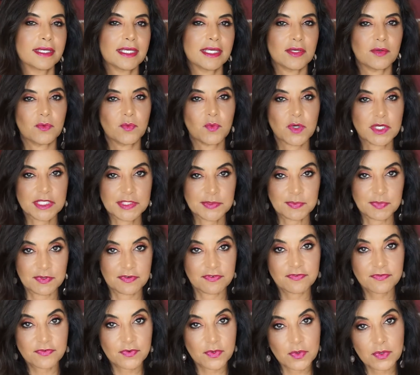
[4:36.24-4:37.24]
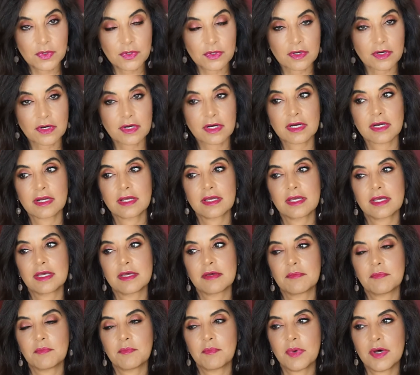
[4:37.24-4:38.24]
it was before,
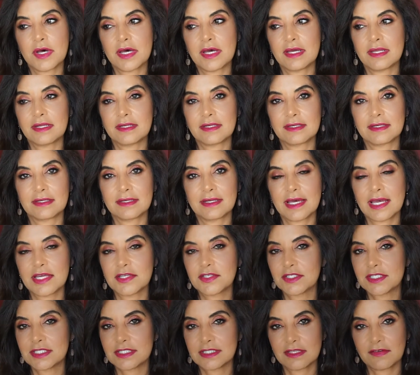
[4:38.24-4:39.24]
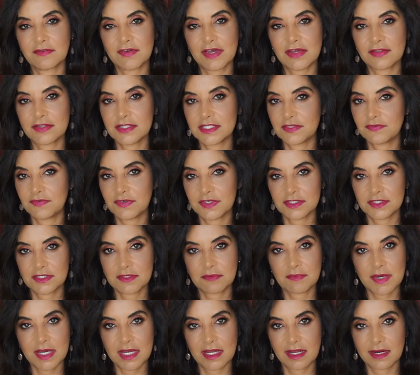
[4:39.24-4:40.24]
but I just love how this feels
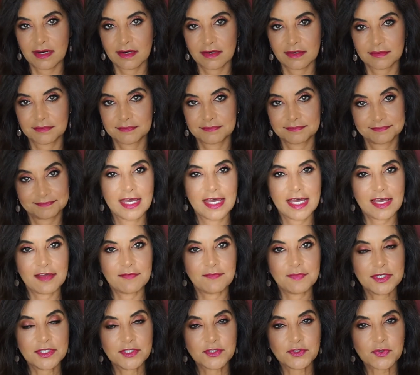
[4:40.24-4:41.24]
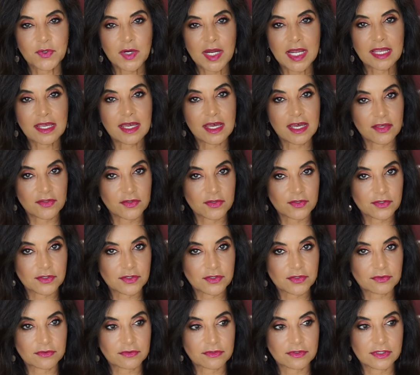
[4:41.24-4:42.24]
on my hair. I've been trying
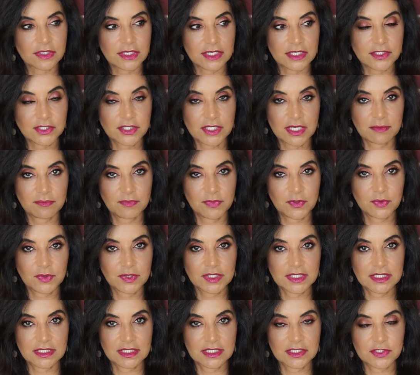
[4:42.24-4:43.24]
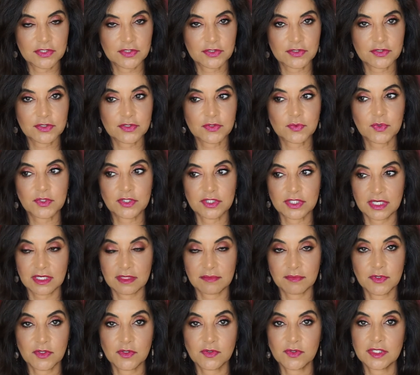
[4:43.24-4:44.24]
other uh, shampoo and conditioners, which
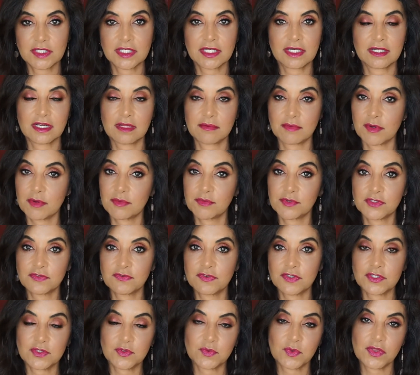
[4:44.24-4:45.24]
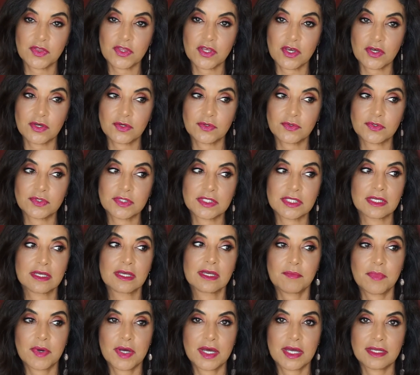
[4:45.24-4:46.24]
I'm using and I'm almost finished with those,
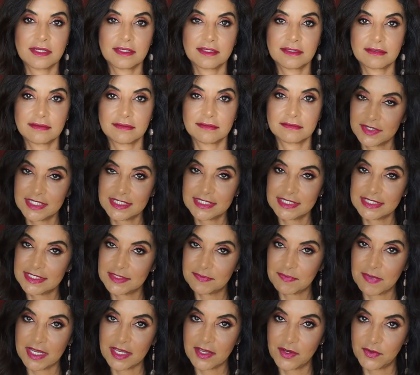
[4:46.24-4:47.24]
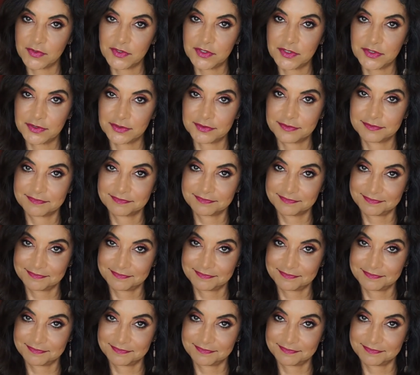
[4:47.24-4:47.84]
but this is my go-to.